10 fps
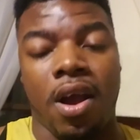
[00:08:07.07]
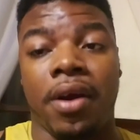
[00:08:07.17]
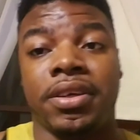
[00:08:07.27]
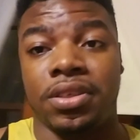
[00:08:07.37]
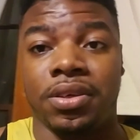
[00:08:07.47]

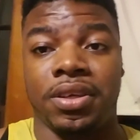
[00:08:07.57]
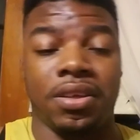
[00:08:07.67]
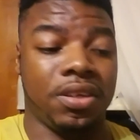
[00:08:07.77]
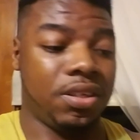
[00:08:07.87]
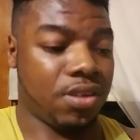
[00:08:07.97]
Archer
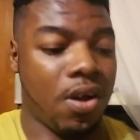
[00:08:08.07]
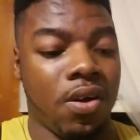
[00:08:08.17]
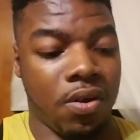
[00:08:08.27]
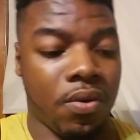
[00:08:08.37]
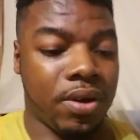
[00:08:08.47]
Hercules
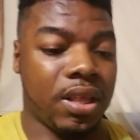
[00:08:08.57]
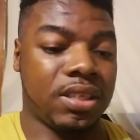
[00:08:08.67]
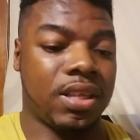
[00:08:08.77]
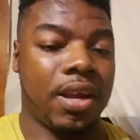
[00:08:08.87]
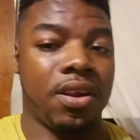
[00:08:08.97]
all go into the
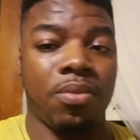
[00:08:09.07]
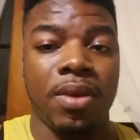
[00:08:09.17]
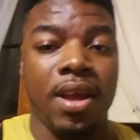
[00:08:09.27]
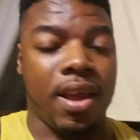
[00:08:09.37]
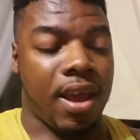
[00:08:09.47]
stadium,
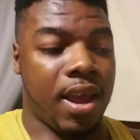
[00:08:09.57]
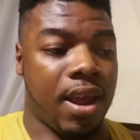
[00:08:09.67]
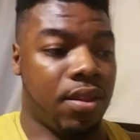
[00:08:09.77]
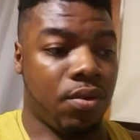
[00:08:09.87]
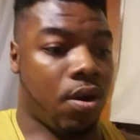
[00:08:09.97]

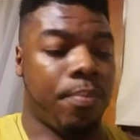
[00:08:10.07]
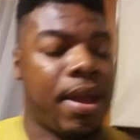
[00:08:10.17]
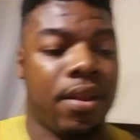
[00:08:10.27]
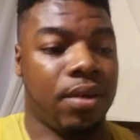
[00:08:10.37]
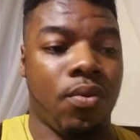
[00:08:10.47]
and they're all
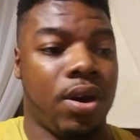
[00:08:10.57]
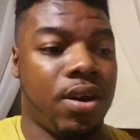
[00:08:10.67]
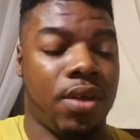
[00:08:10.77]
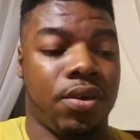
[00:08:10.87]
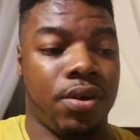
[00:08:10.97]
battling one
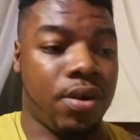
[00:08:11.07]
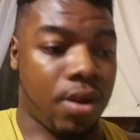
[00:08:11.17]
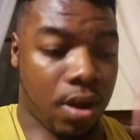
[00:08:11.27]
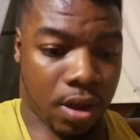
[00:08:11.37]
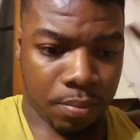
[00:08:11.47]
another,
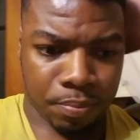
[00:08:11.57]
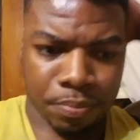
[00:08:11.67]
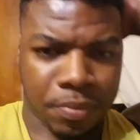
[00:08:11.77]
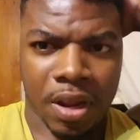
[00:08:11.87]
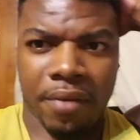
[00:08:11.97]

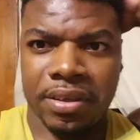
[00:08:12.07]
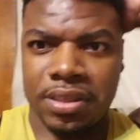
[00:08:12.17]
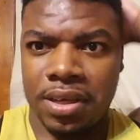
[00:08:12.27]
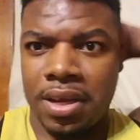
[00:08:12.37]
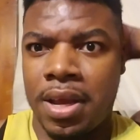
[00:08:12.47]

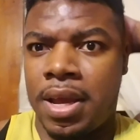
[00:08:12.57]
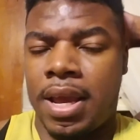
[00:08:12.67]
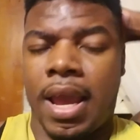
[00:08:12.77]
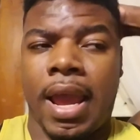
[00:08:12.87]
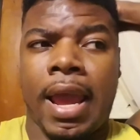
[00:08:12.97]
obviously,
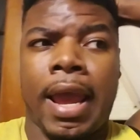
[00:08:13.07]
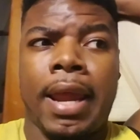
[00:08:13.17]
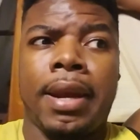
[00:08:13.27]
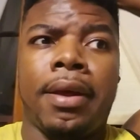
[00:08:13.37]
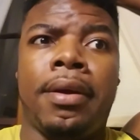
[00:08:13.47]

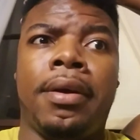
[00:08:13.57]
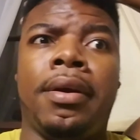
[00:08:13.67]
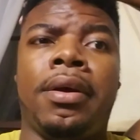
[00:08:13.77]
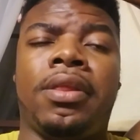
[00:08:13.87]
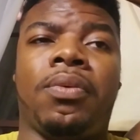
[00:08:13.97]
and
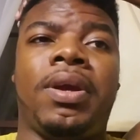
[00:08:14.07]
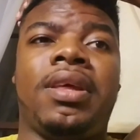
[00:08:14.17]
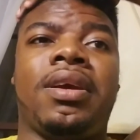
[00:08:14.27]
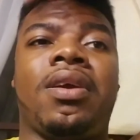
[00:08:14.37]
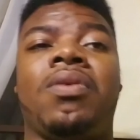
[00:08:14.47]
the way
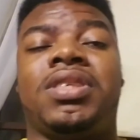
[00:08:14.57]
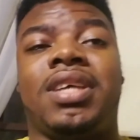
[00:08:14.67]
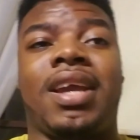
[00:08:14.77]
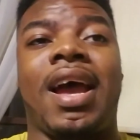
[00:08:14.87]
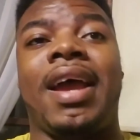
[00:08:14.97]
that it goes is,
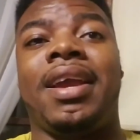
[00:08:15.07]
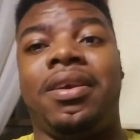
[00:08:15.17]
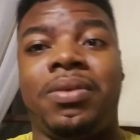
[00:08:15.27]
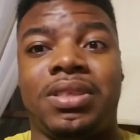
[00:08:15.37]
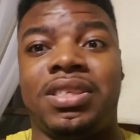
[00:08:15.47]
like, Aiga
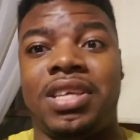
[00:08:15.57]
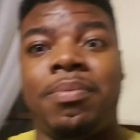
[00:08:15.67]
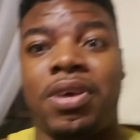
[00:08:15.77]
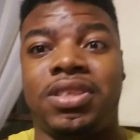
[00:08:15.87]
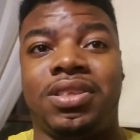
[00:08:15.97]
used the
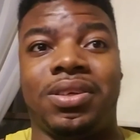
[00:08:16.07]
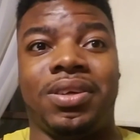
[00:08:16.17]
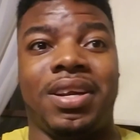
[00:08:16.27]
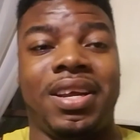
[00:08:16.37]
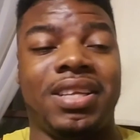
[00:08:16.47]
Z-Buster
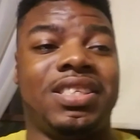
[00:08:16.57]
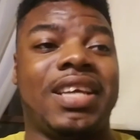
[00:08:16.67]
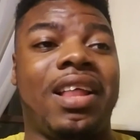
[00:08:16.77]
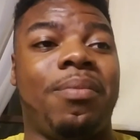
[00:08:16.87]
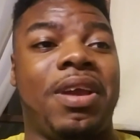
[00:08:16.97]
and hits
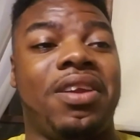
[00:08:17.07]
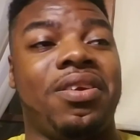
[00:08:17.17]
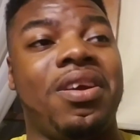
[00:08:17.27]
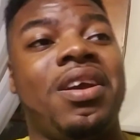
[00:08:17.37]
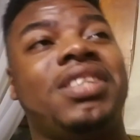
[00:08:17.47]
Salamander.